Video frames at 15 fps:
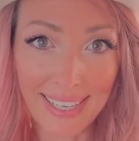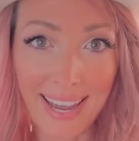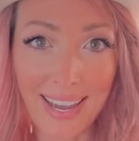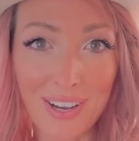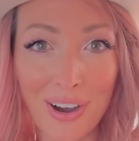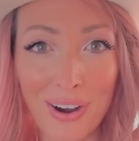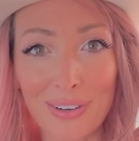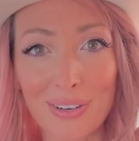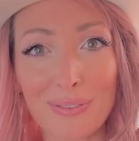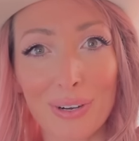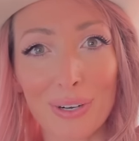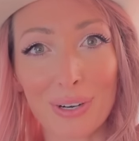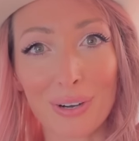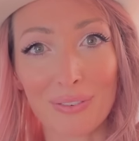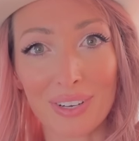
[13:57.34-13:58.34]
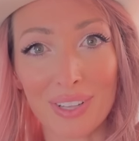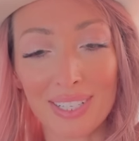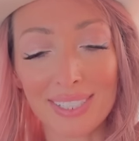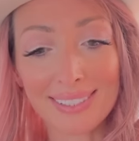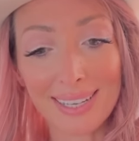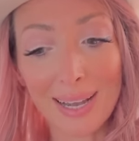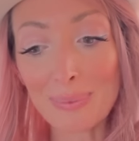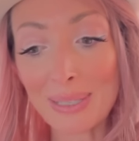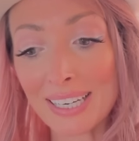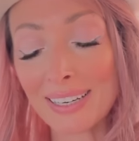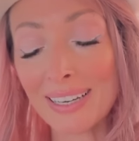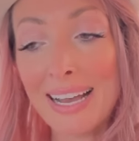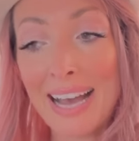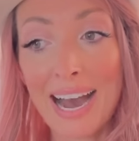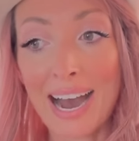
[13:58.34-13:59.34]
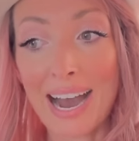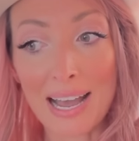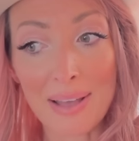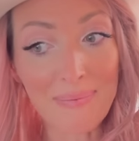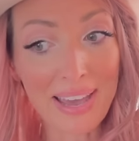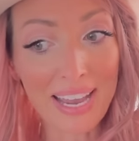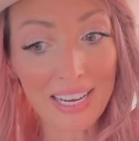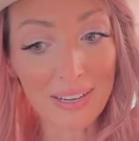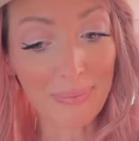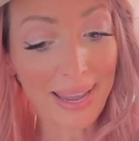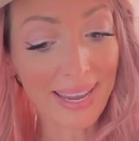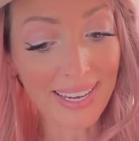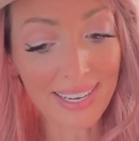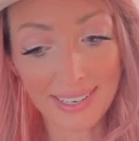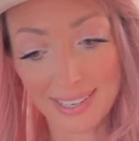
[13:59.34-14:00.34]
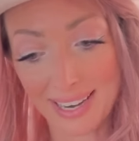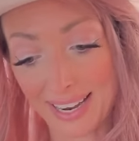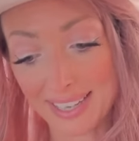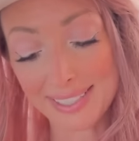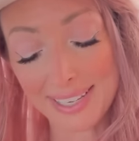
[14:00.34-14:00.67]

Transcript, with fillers: ate carnivore over the summer. I made bacon and eggs